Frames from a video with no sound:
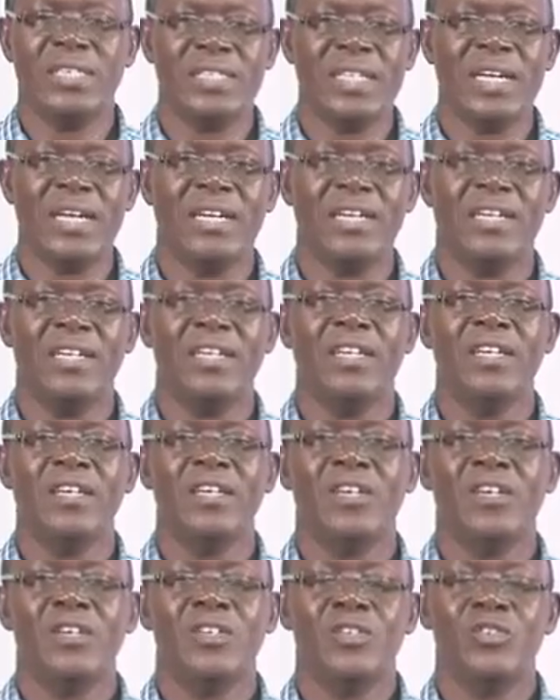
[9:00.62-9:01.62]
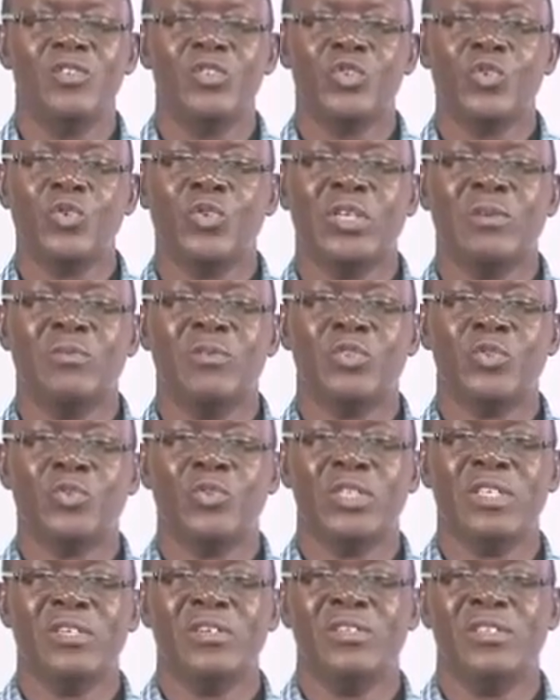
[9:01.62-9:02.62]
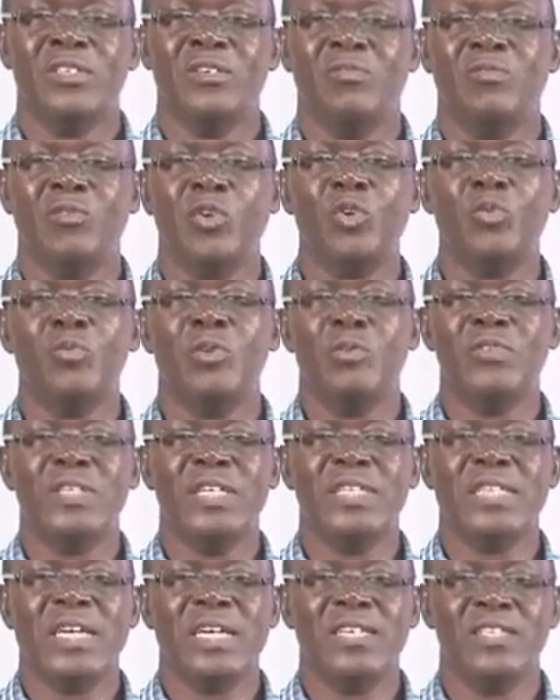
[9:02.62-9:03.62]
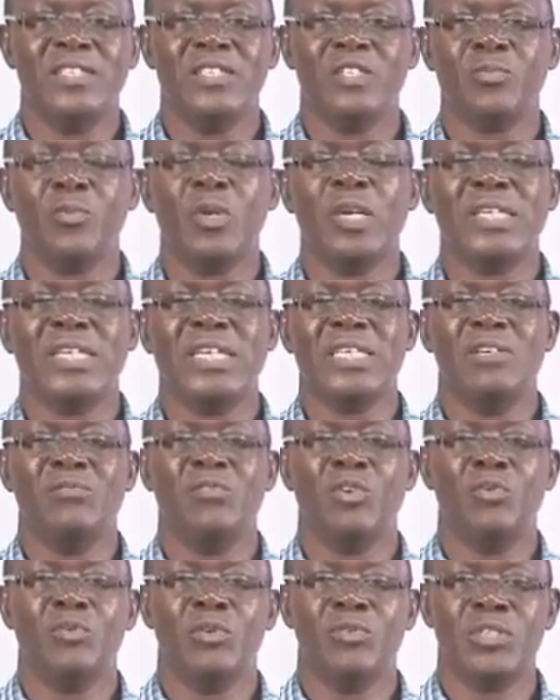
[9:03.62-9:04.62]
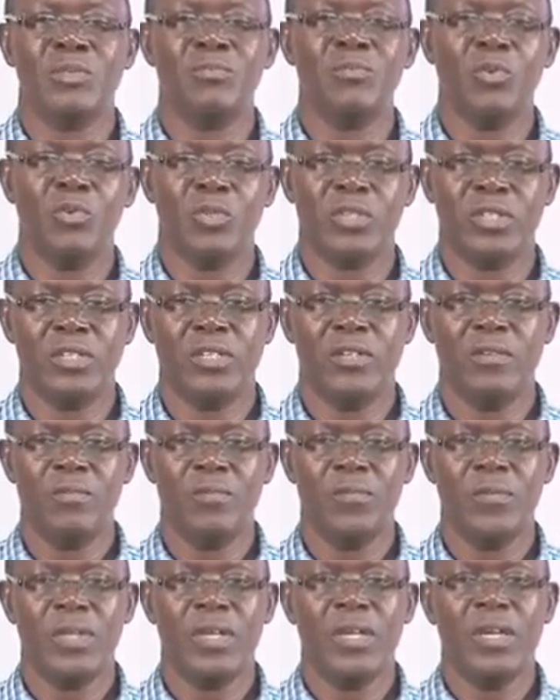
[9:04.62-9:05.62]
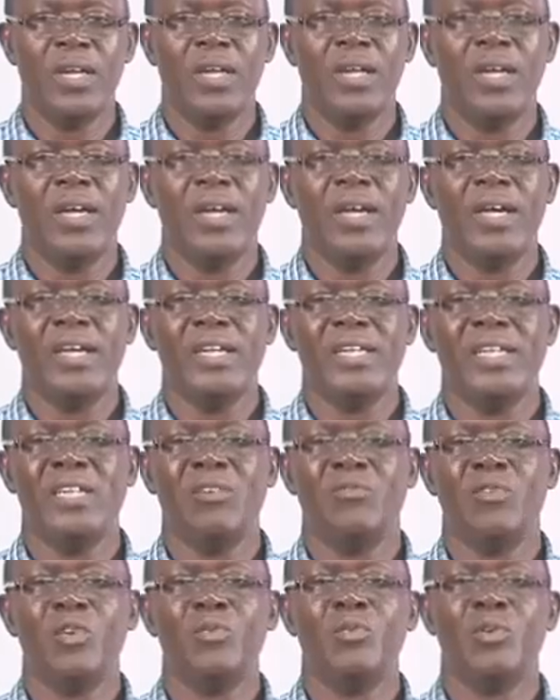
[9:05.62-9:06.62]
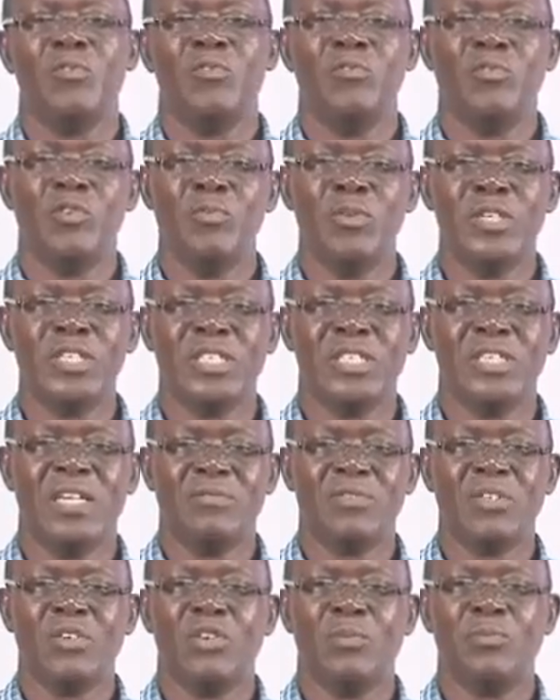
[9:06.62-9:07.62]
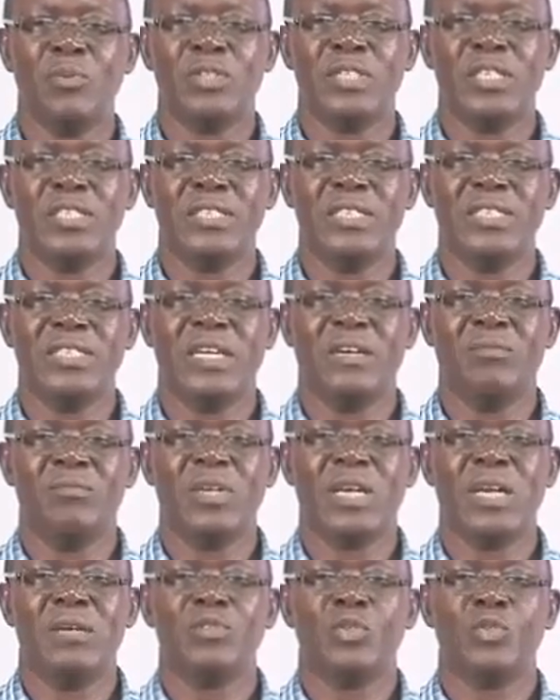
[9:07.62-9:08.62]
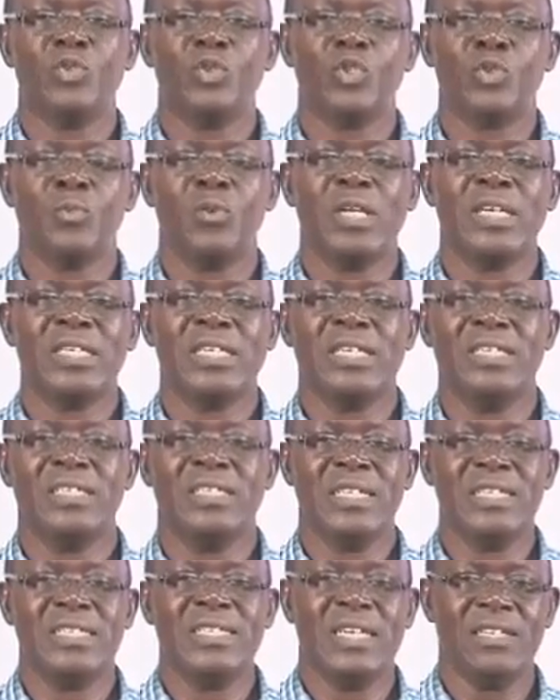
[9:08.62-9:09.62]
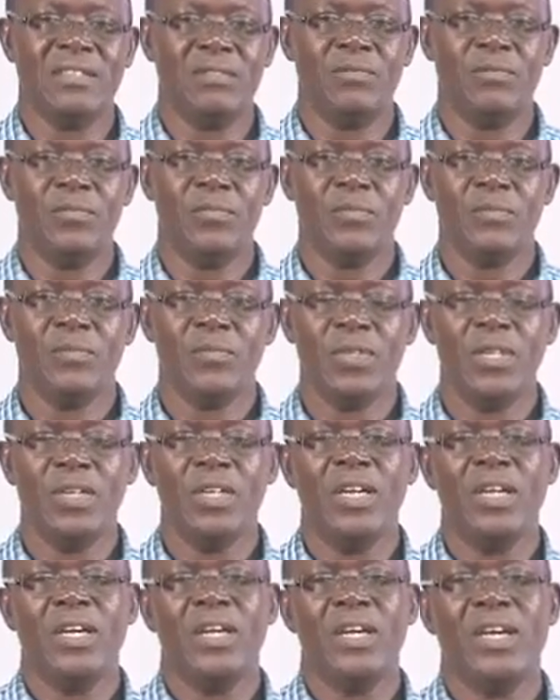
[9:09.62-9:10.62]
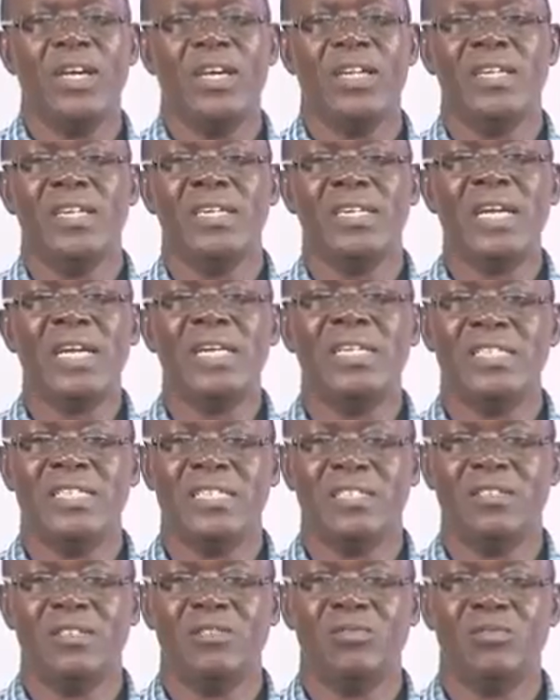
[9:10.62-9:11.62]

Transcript: data, so the volume of data is smaller than the volume of symbols. And then the volume of information after you have processed data becomes also smaller than data. And then knowledge,